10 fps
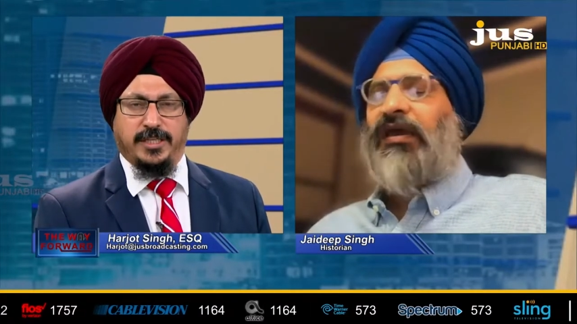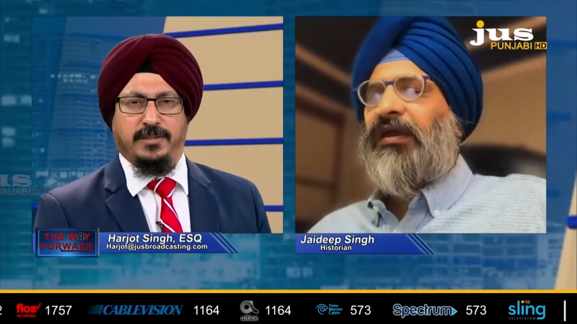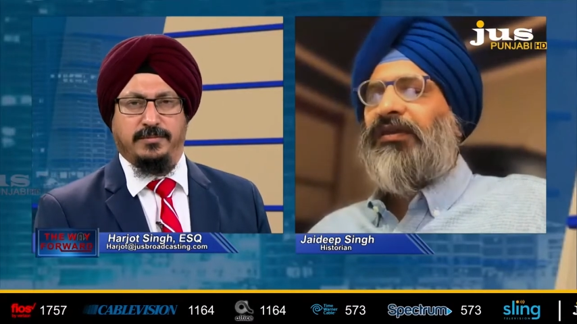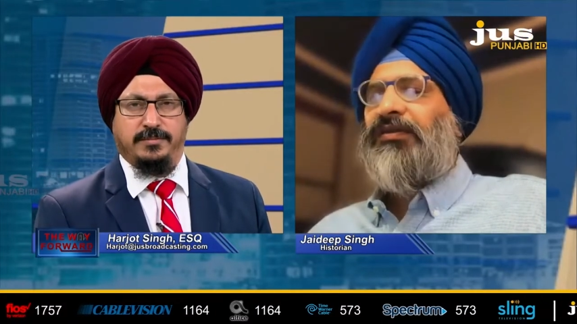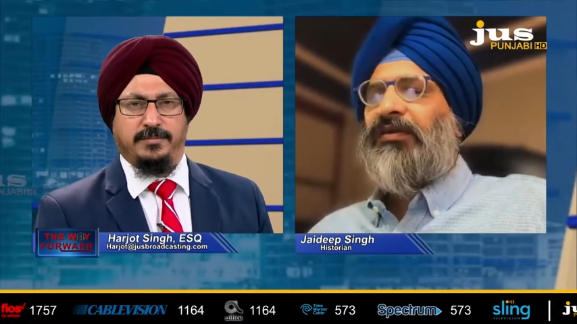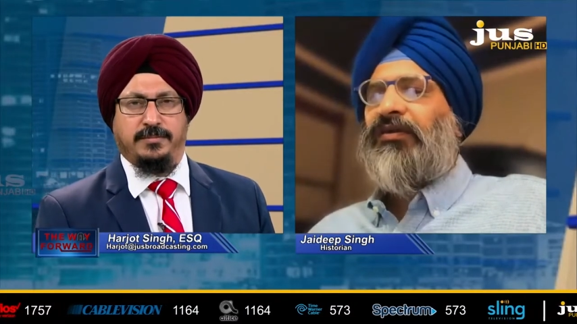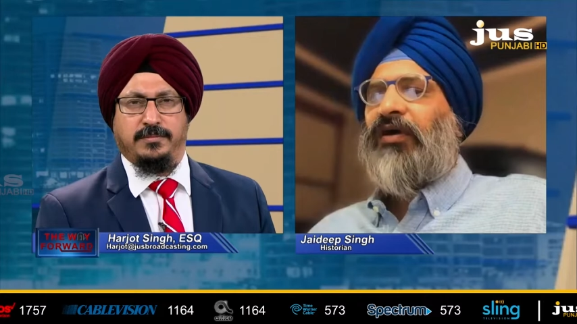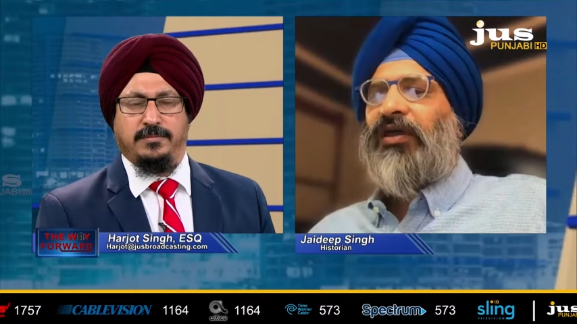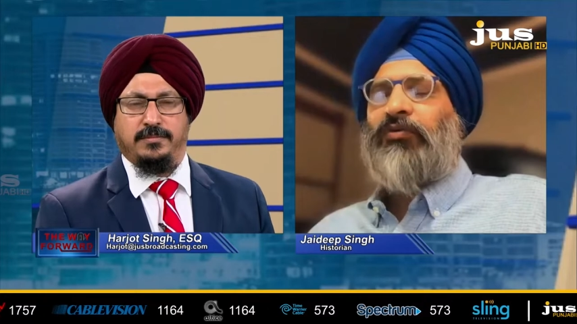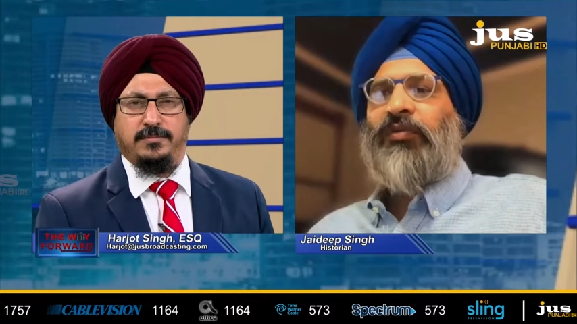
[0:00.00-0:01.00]
Speaker 1: And, you know,
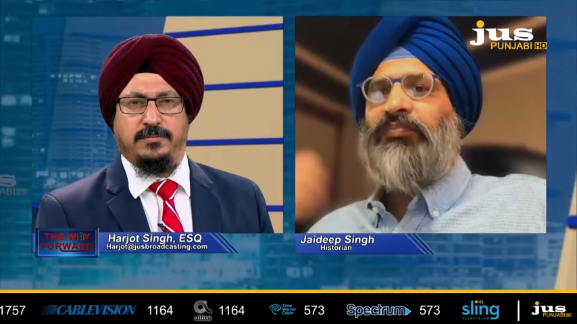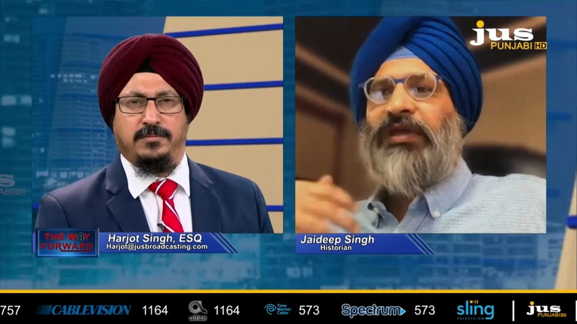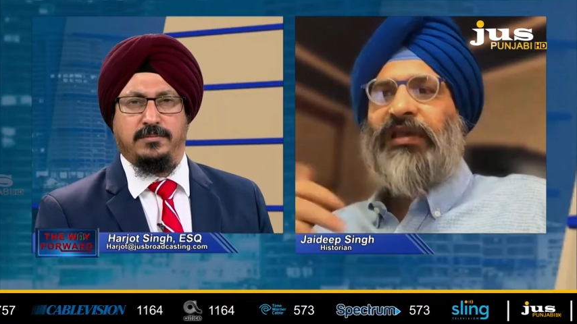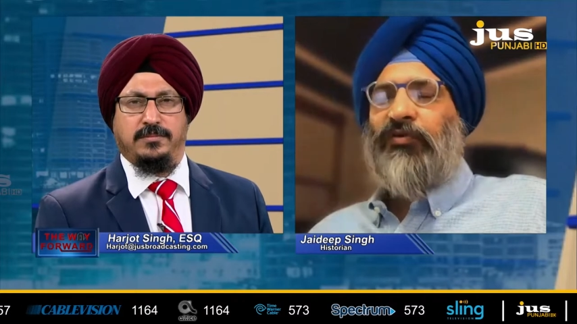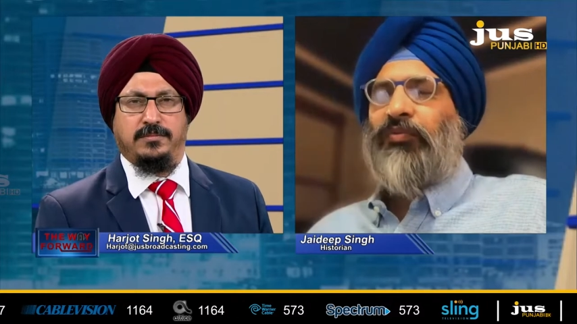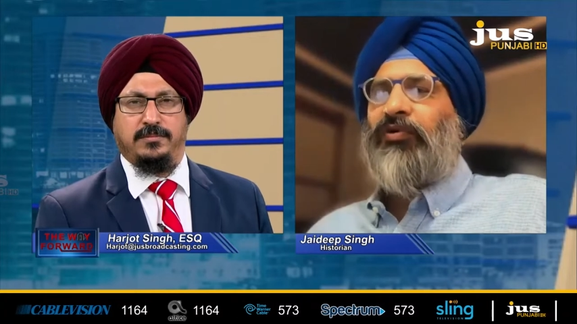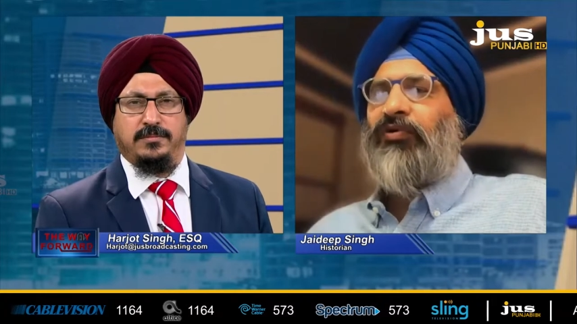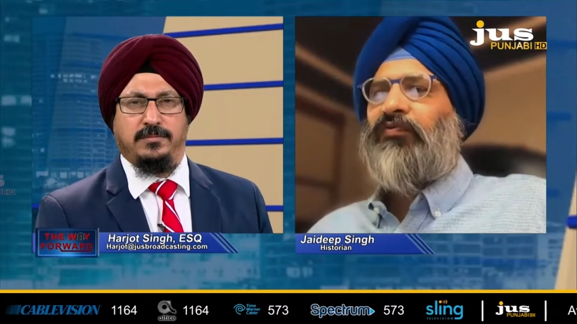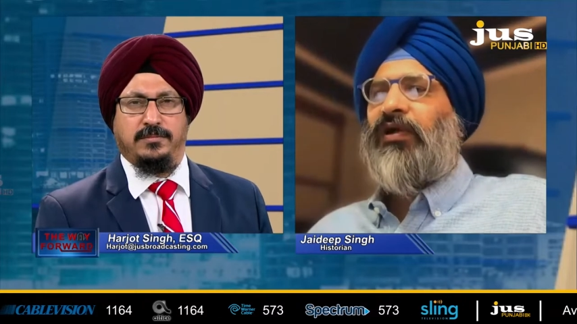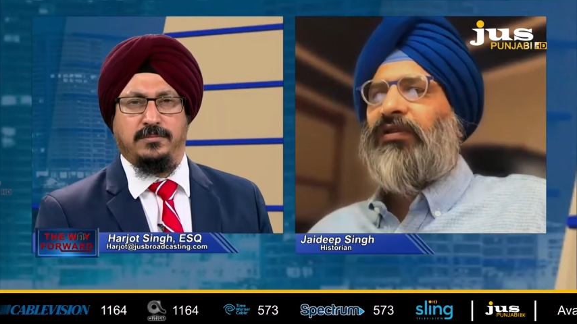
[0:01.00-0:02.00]
how they were immediately
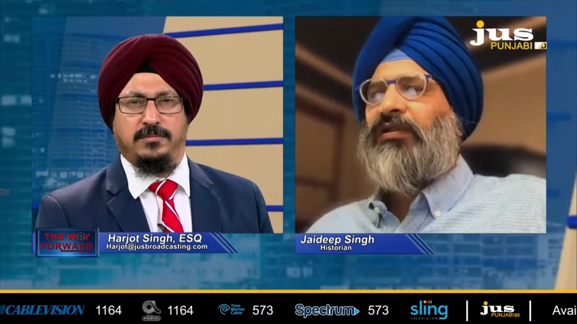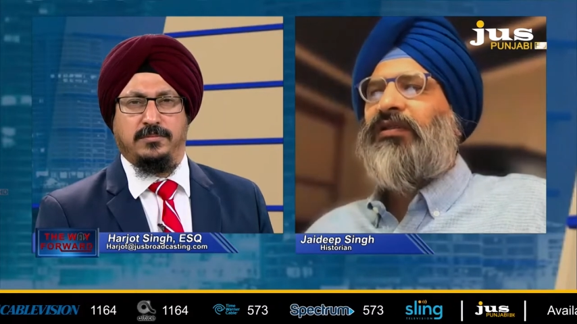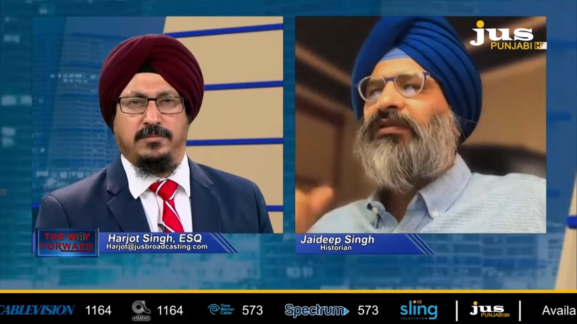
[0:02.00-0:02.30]
removed. Well,